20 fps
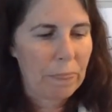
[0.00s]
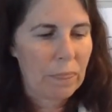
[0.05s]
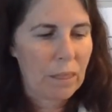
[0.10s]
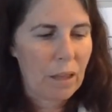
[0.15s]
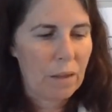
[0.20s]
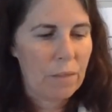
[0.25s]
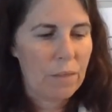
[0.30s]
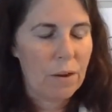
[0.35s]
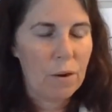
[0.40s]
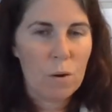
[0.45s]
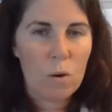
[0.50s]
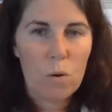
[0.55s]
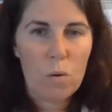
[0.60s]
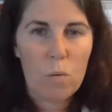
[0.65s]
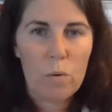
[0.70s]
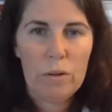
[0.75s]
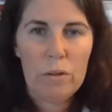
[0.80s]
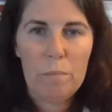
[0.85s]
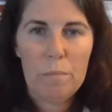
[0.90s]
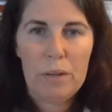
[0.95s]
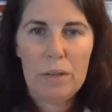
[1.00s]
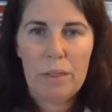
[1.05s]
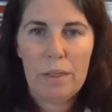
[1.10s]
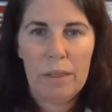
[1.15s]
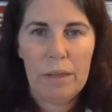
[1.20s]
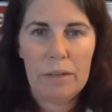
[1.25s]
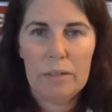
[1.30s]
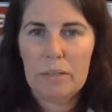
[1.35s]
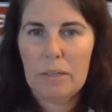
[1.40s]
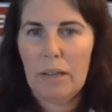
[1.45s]
There are going to be
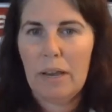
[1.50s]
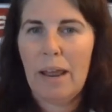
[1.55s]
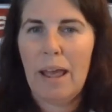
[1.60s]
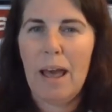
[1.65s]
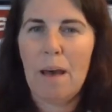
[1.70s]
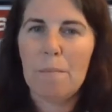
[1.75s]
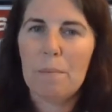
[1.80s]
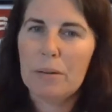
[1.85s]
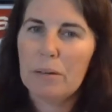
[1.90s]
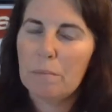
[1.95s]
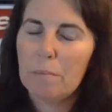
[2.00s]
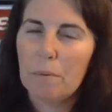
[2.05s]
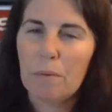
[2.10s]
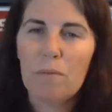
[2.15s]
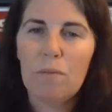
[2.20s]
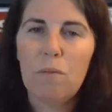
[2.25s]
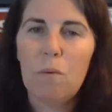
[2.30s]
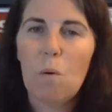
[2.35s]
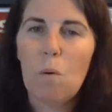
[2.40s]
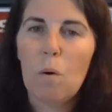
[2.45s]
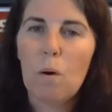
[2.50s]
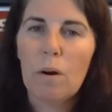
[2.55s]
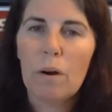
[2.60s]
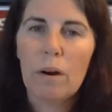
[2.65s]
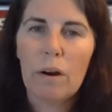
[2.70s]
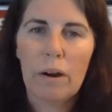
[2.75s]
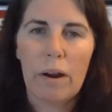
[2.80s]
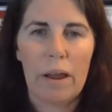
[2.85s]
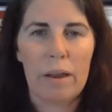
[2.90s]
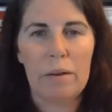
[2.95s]
things that happen
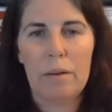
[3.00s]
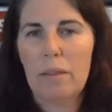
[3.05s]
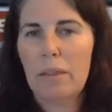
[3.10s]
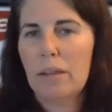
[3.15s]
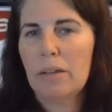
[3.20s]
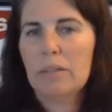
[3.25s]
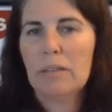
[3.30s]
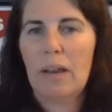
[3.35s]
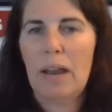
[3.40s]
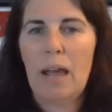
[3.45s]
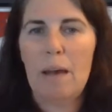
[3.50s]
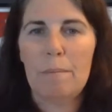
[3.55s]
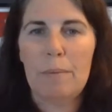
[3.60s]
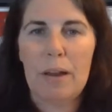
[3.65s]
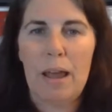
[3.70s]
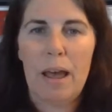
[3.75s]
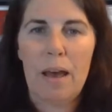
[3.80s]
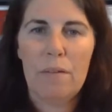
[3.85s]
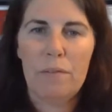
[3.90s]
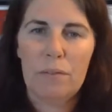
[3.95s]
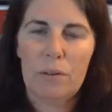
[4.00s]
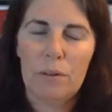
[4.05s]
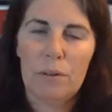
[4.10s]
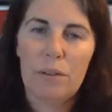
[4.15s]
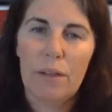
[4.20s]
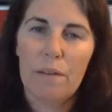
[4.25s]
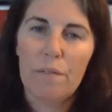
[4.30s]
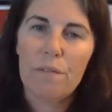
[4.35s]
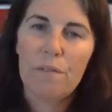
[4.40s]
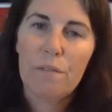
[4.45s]
before and things that happen after
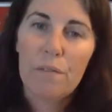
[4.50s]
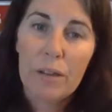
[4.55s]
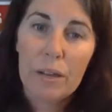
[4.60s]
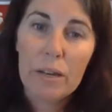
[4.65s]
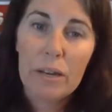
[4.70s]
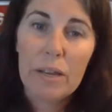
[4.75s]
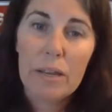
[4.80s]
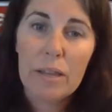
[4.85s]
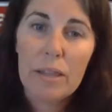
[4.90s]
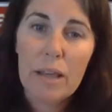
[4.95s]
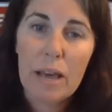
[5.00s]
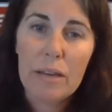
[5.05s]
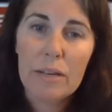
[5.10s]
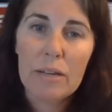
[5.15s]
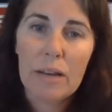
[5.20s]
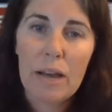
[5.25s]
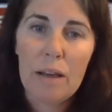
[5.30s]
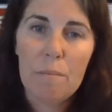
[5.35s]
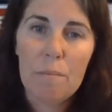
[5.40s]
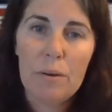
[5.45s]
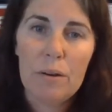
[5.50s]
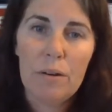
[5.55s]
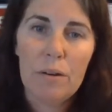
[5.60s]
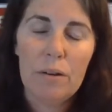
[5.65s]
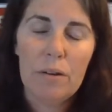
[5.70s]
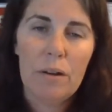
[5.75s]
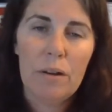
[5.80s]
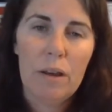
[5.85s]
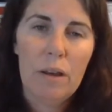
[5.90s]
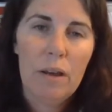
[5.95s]
that fit in that time
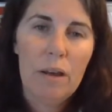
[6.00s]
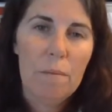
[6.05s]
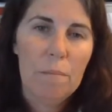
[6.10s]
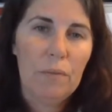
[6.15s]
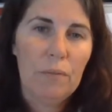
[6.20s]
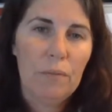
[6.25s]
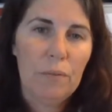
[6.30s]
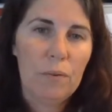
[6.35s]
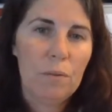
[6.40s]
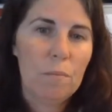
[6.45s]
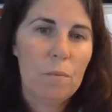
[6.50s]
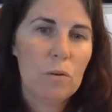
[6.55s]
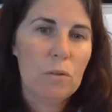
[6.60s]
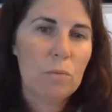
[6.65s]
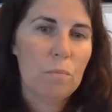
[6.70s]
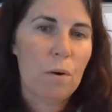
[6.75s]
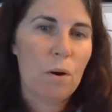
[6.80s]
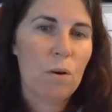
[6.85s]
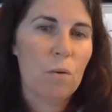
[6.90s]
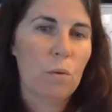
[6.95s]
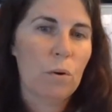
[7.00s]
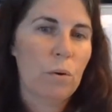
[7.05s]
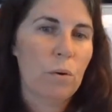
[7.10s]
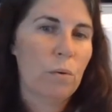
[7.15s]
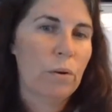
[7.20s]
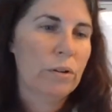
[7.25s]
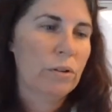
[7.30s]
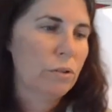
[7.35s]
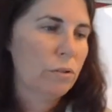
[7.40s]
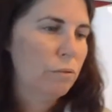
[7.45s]
period, but for the most part, we're
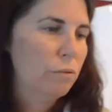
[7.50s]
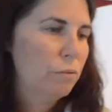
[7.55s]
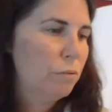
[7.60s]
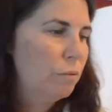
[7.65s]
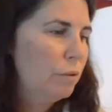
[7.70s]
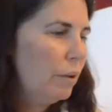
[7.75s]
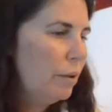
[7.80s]
going to